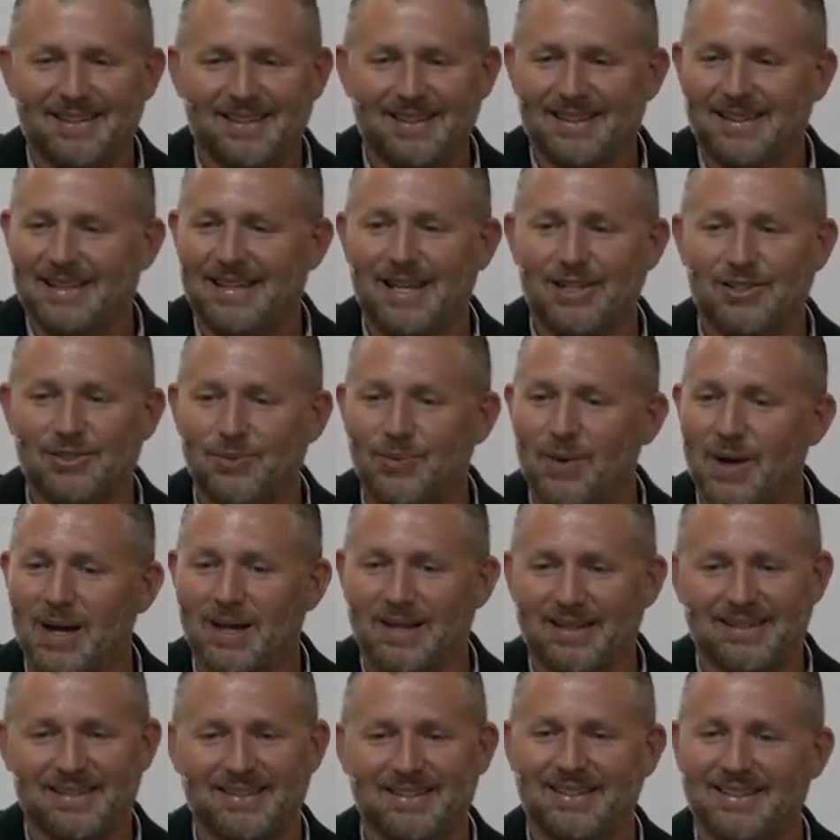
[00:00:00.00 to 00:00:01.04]
Guess what?
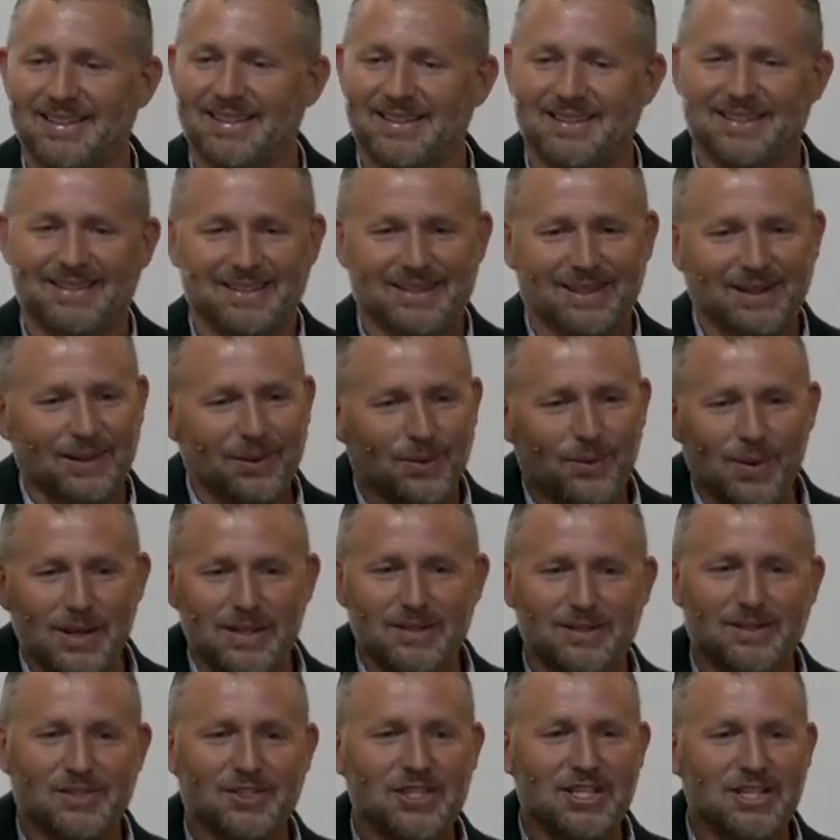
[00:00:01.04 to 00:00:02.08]

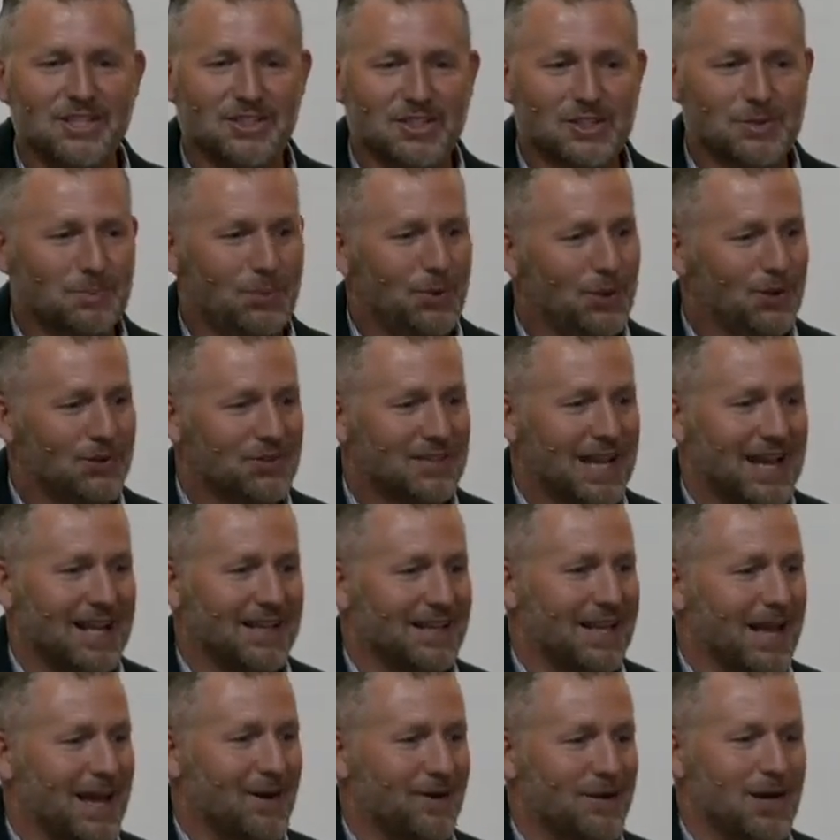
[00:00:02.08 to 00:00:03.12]
When Jesus pulls that
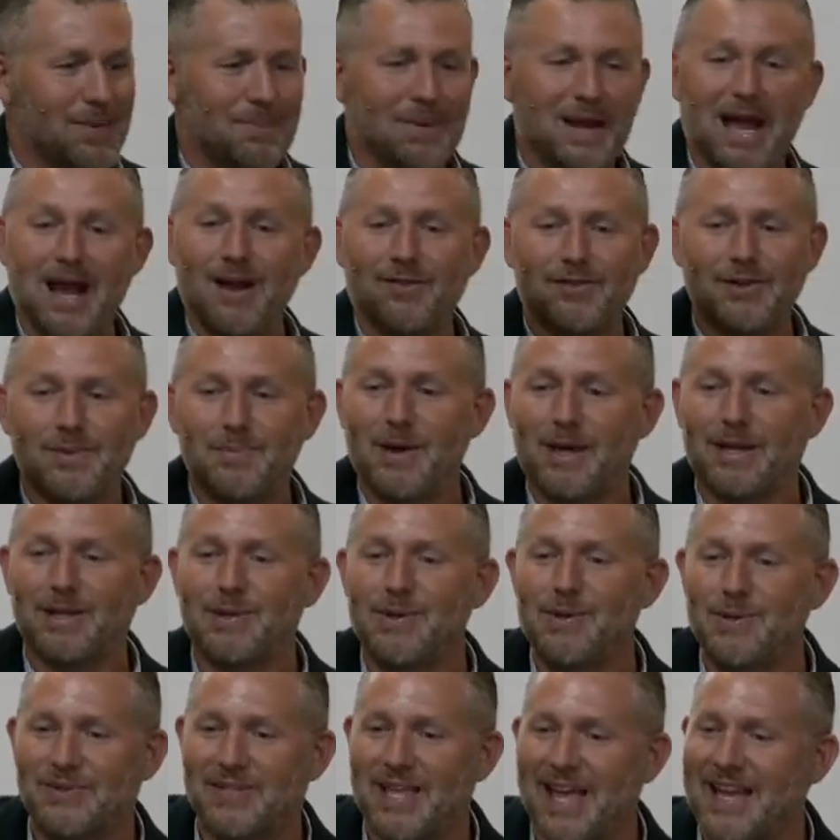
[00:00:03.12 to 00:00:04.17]
ladder up, everybody
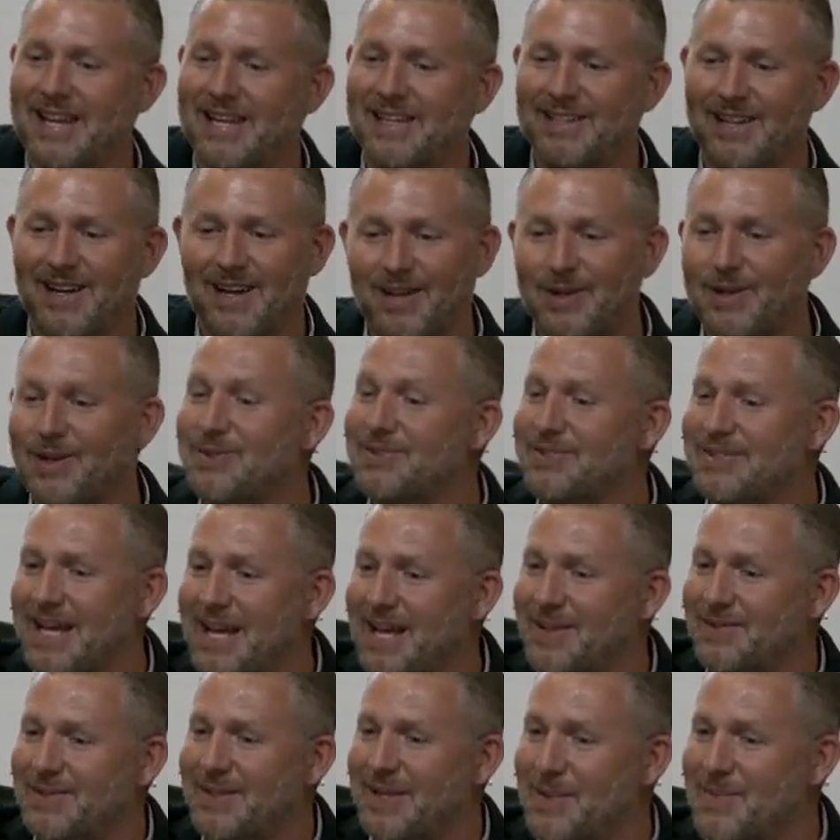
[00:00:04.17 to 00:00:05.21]
who's hanging on goes to
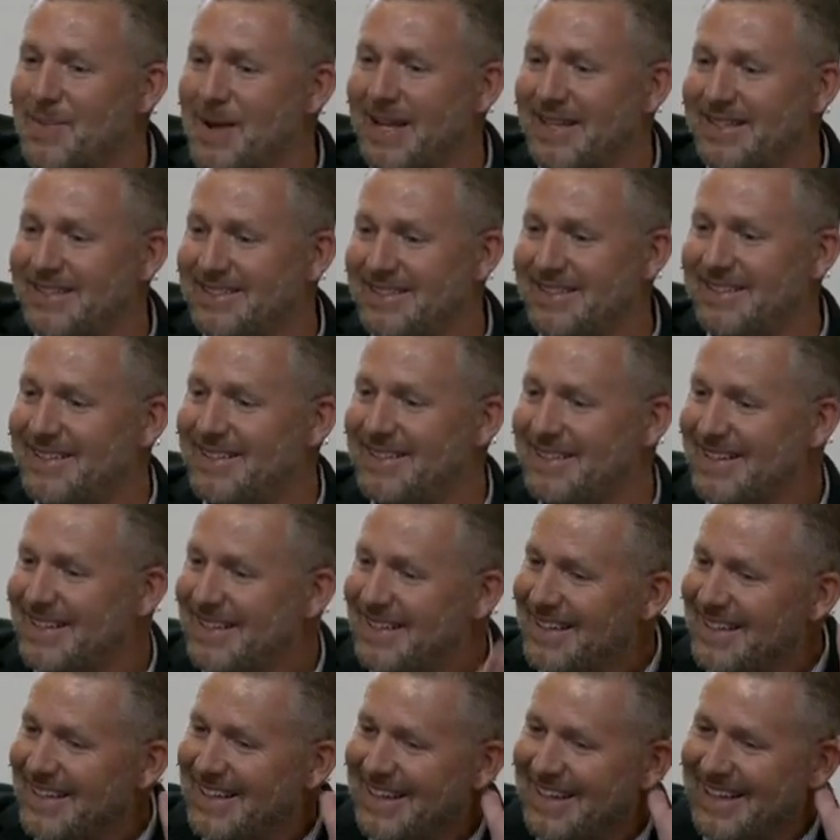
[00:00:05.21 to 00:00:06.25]
heaven. Amen?
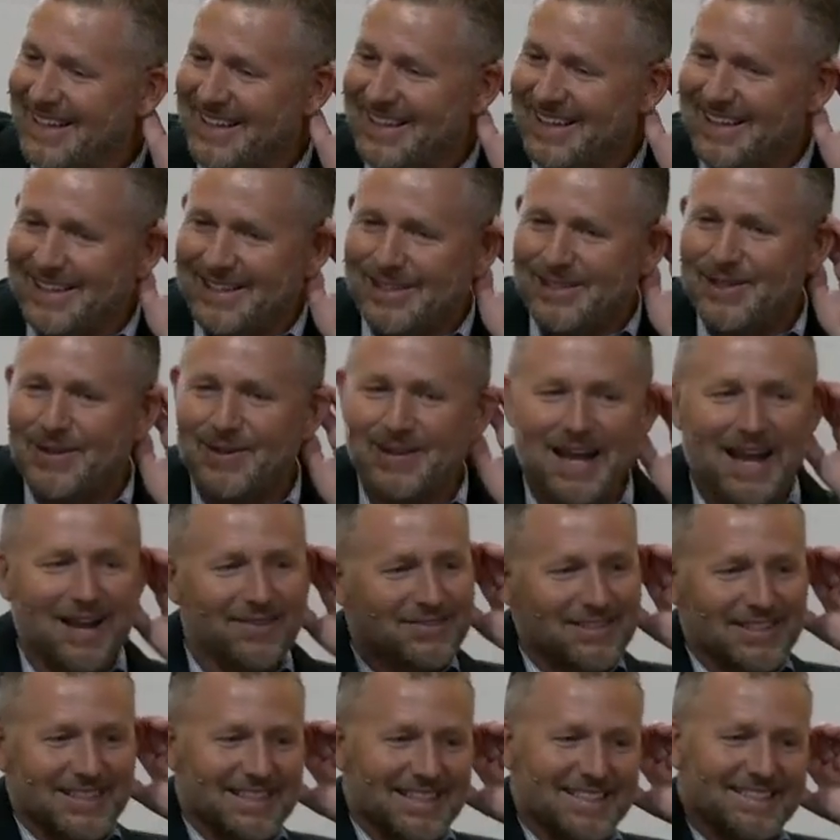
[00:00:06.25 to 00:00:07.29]
You don't have
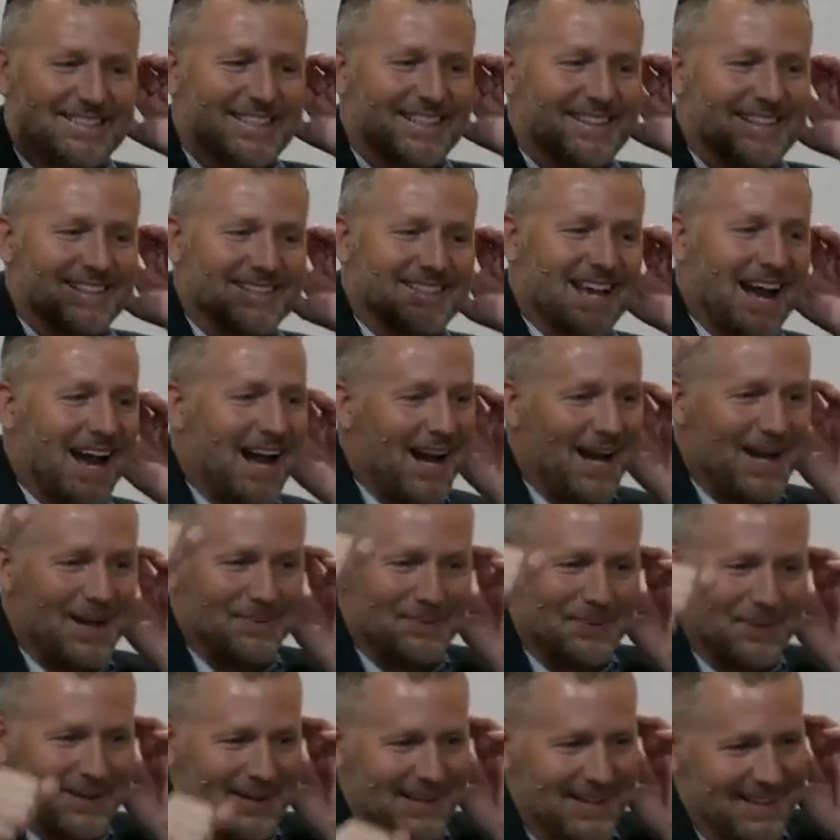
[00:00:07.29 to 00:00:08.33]
to get to the
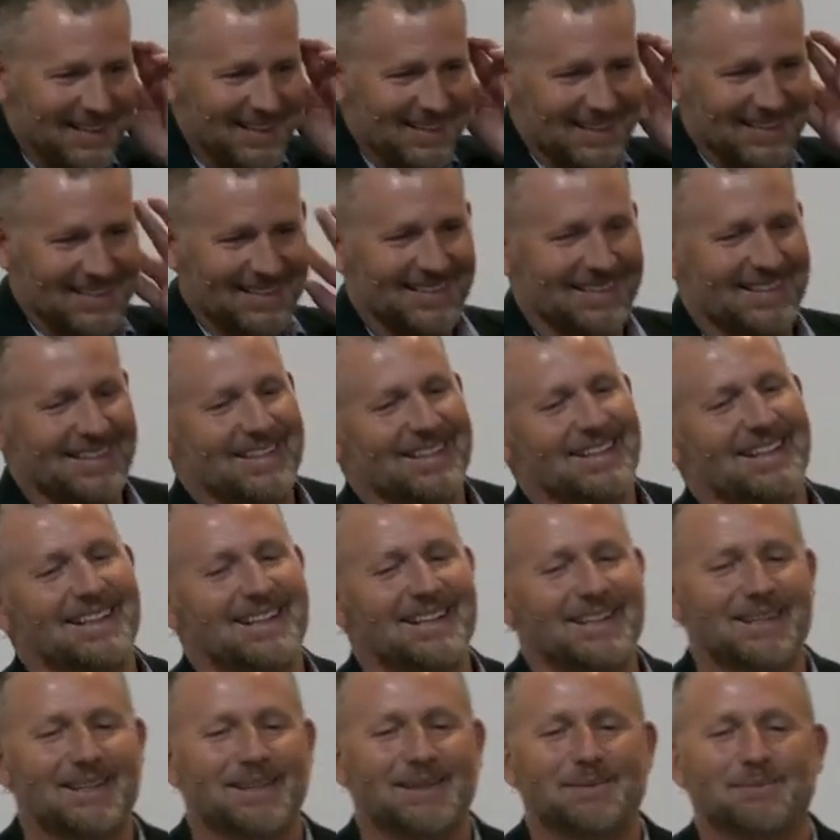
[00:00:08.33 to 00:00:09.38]
top
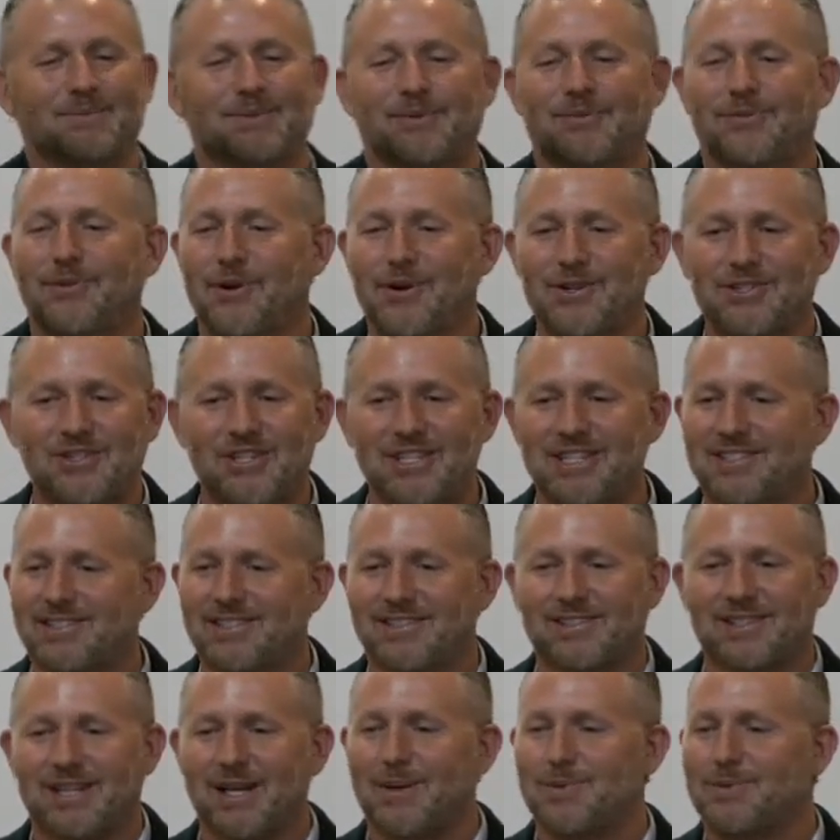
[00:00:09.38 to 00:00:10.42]
before
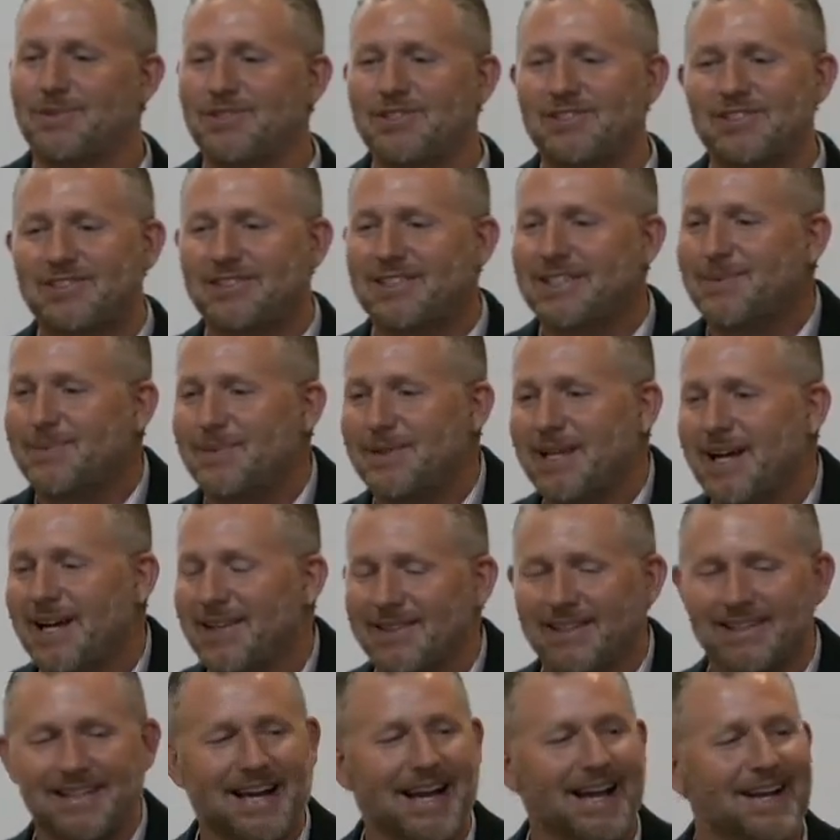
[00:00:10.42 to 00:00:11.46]
Jesus comes. You just need to be on
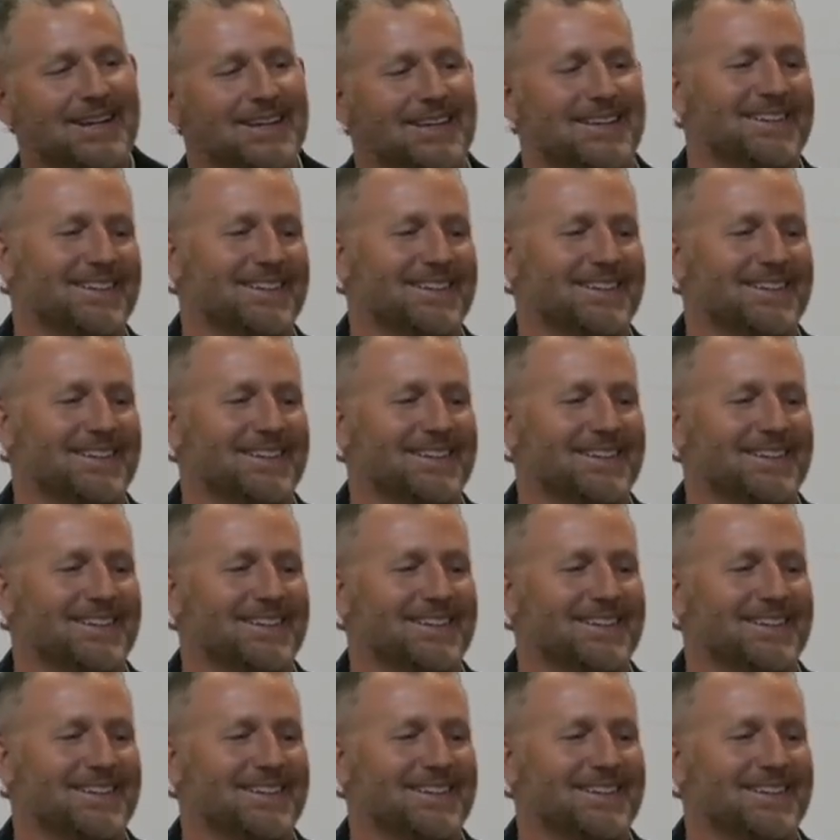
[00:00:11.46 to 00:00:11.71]
the ladder.